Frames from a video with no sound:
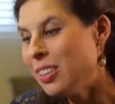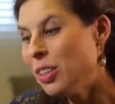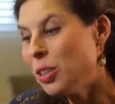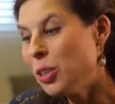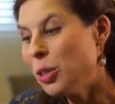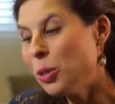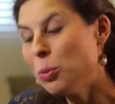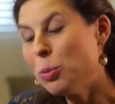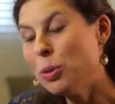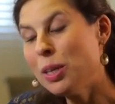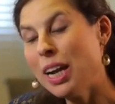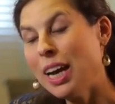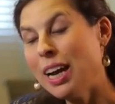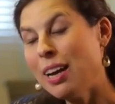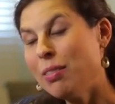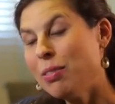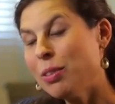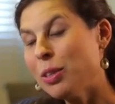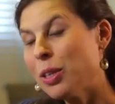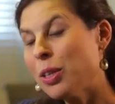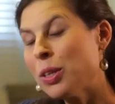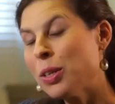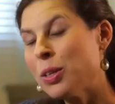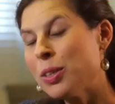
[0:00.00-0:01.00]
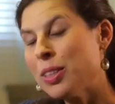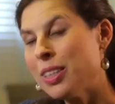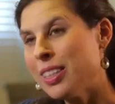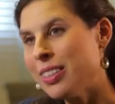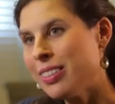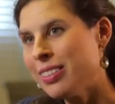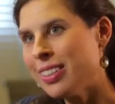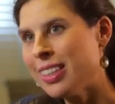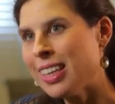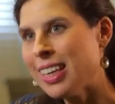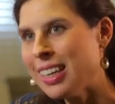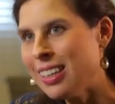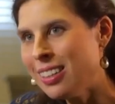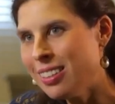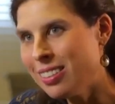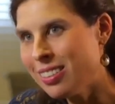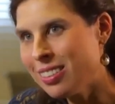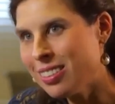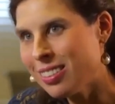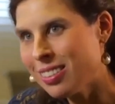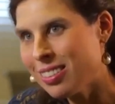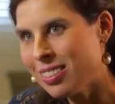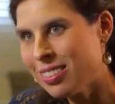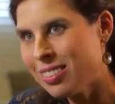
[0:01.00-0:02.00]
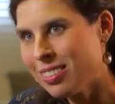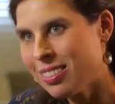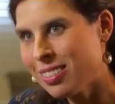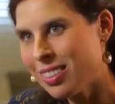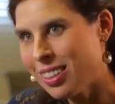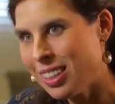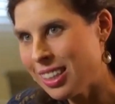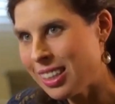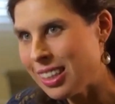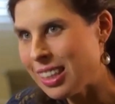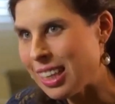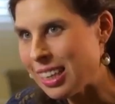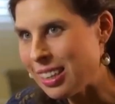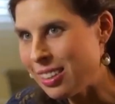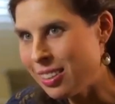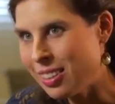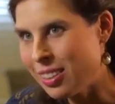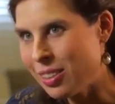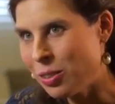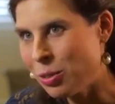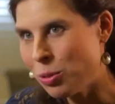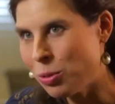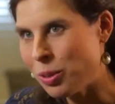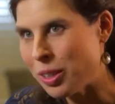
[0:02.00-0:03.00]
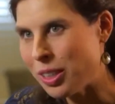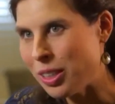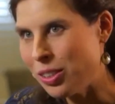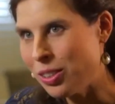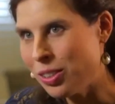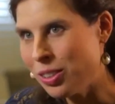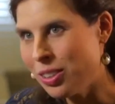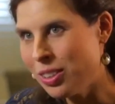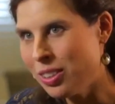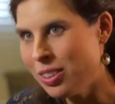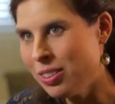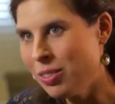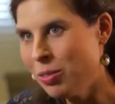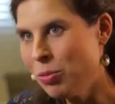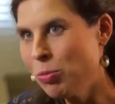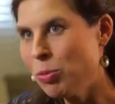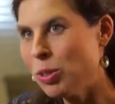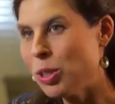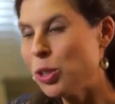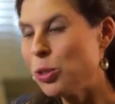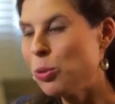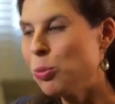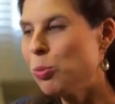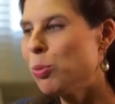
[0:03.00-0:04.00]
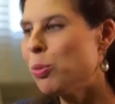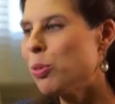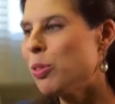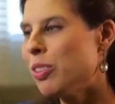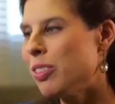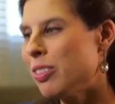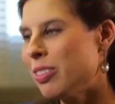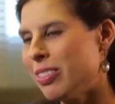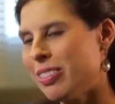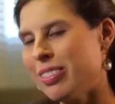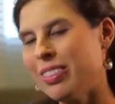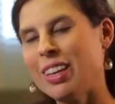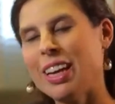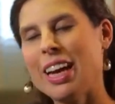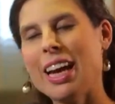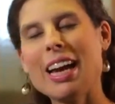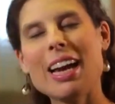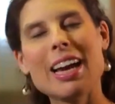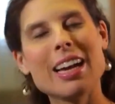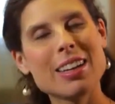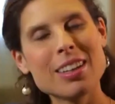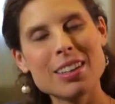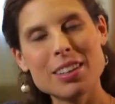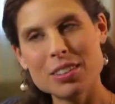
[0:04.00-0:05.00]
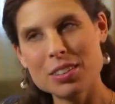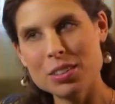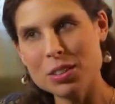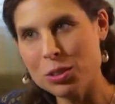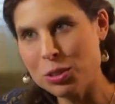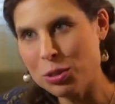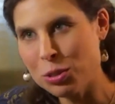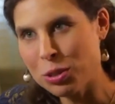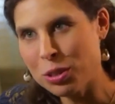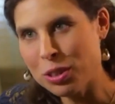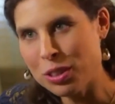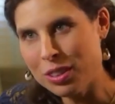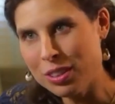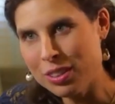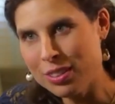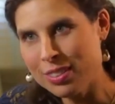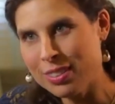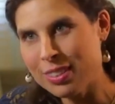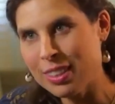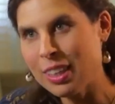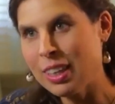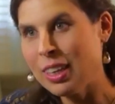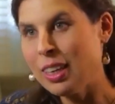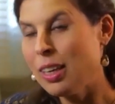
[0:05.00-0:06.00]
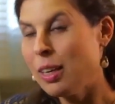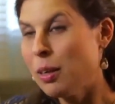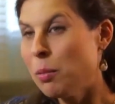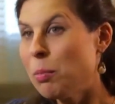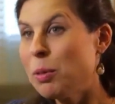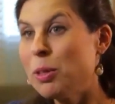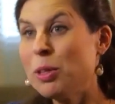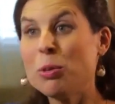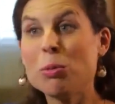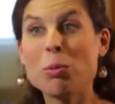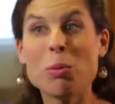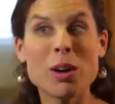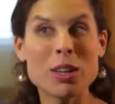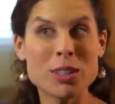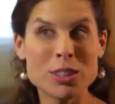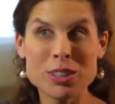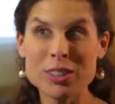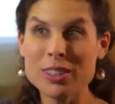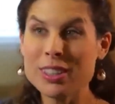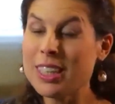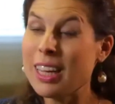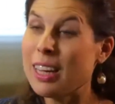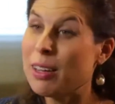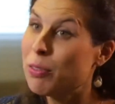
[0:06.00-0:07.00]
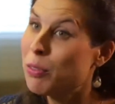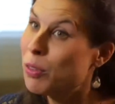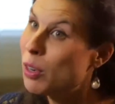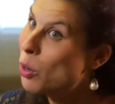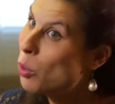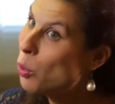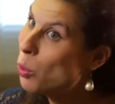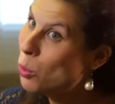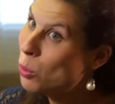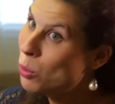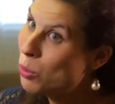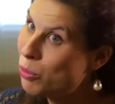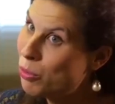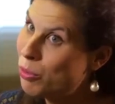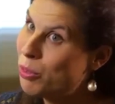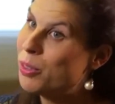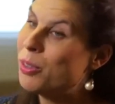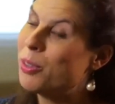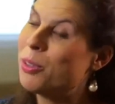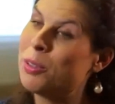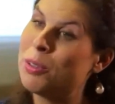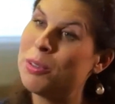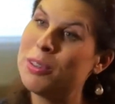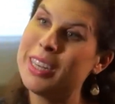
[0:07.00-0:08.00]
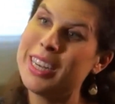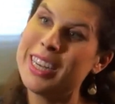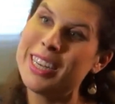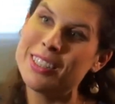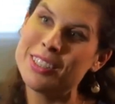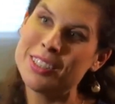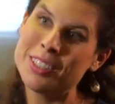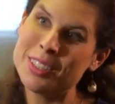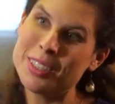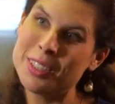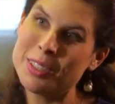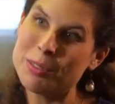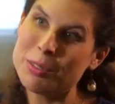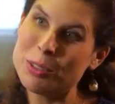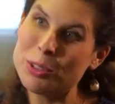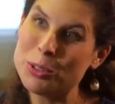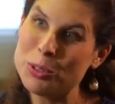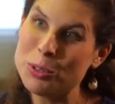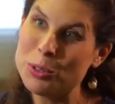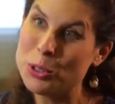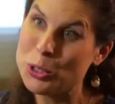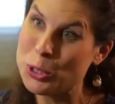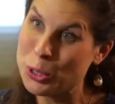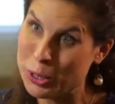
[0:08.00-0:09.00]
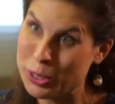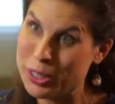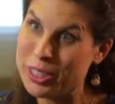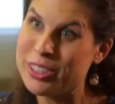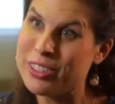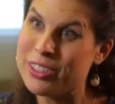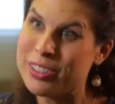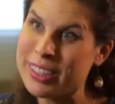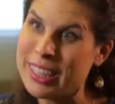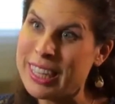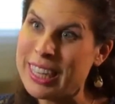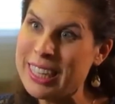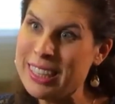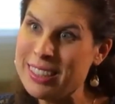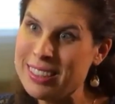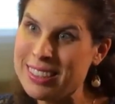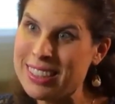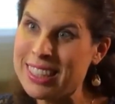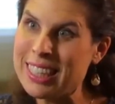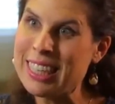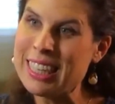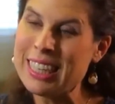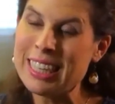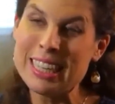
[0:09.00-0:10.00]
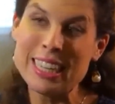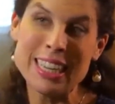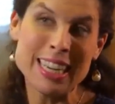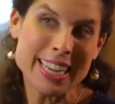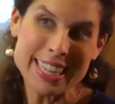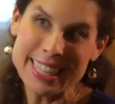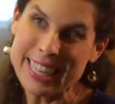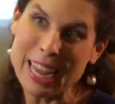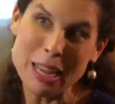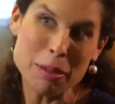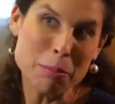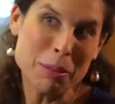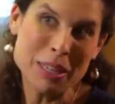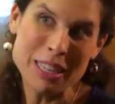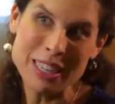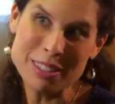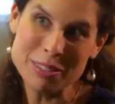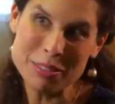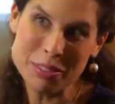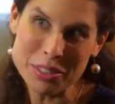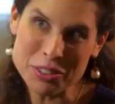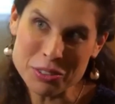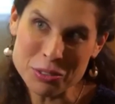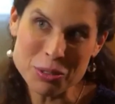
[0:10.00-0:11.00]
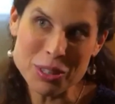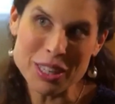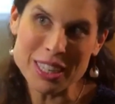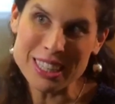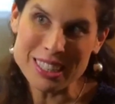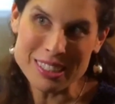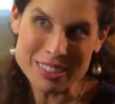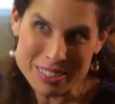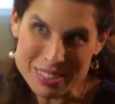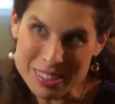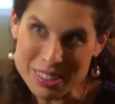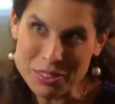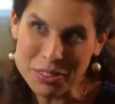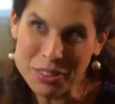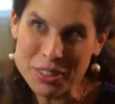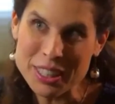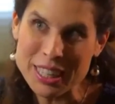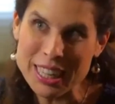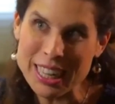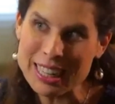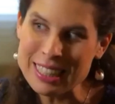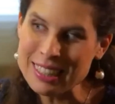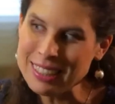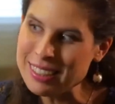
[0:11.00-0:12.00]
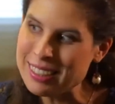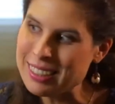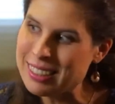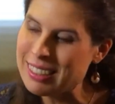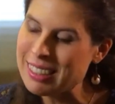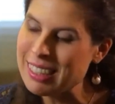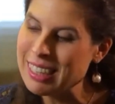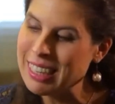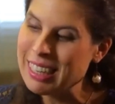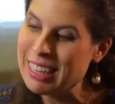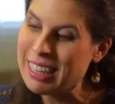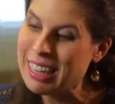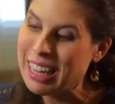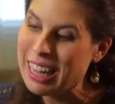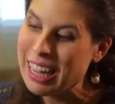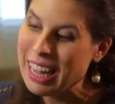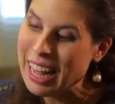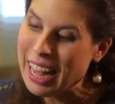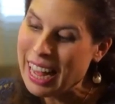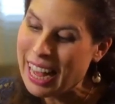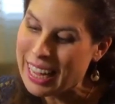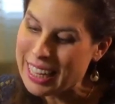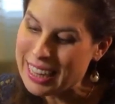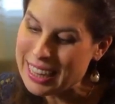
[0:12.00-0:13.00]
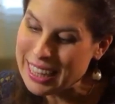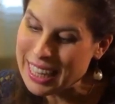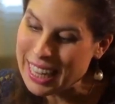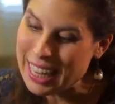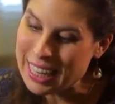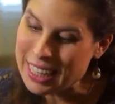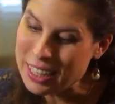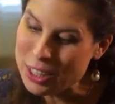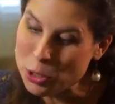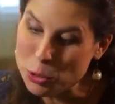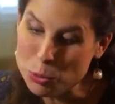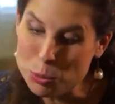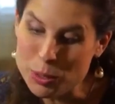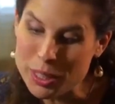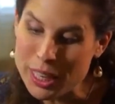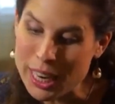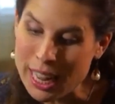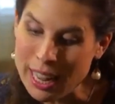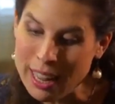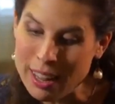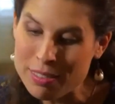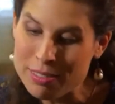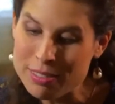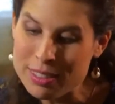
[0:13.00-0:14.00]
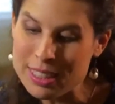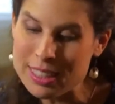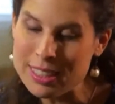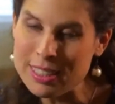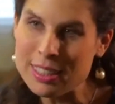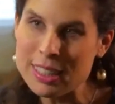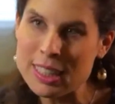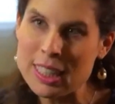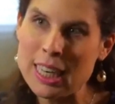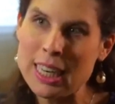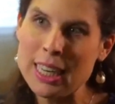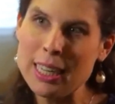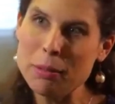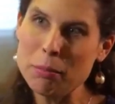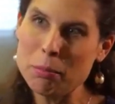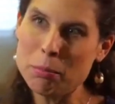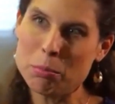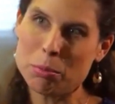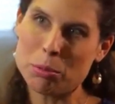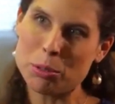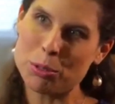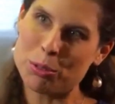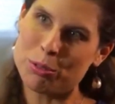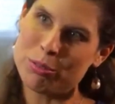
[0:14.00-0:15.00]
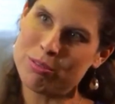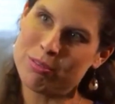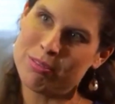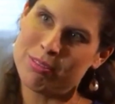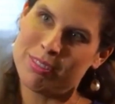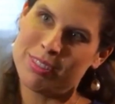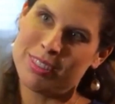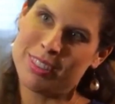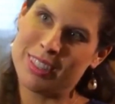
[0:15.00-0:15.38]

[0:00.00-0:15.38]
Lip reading: So you would have a Kurdish state in that situation, which would anger the Turks, but the Russians have called for the creation of a Kurdish state, and I believe Israel is not against. And then you would have this limbo,